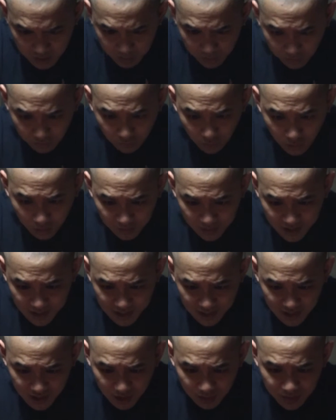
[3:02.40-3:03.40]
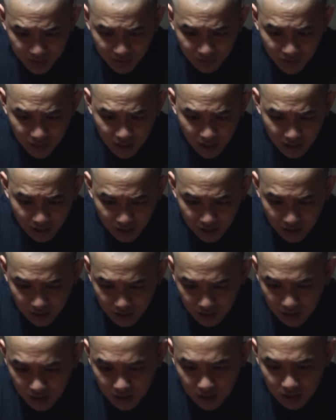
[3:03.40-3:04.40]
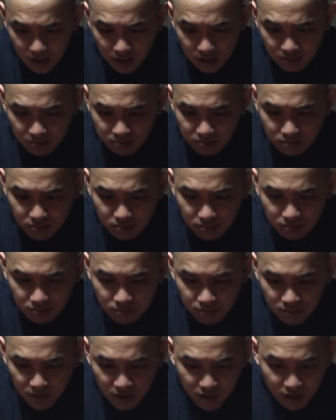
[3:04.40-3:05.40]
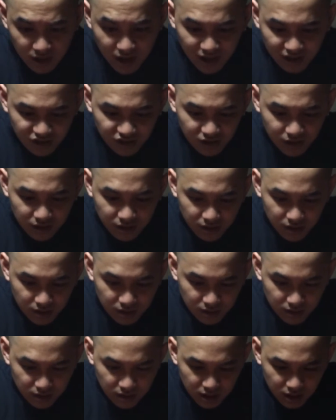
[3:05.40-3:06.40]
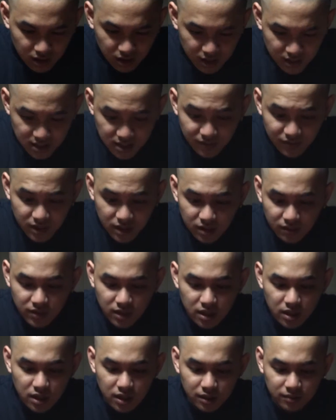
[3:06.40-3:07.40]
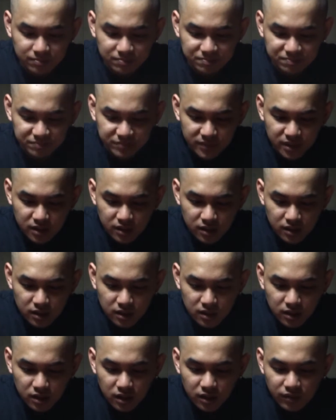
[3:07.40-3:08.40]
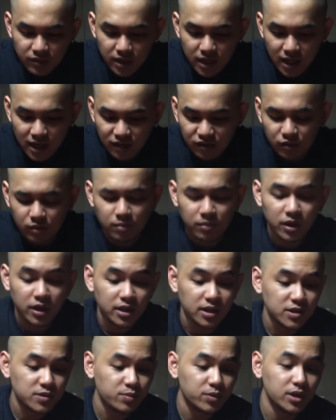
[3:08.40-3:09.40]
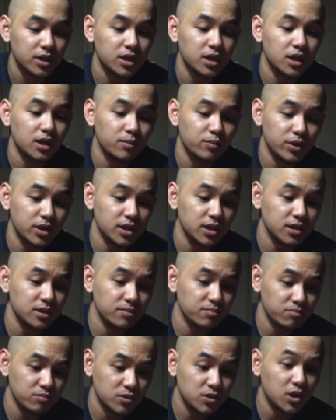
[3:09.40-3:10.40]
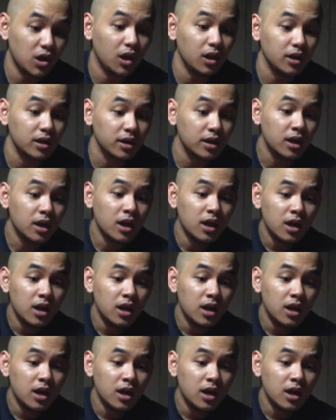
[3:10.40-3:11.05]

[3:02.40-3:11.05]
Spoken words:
performance in terms of the connection and the connectivity of the actual mod is pretty solid.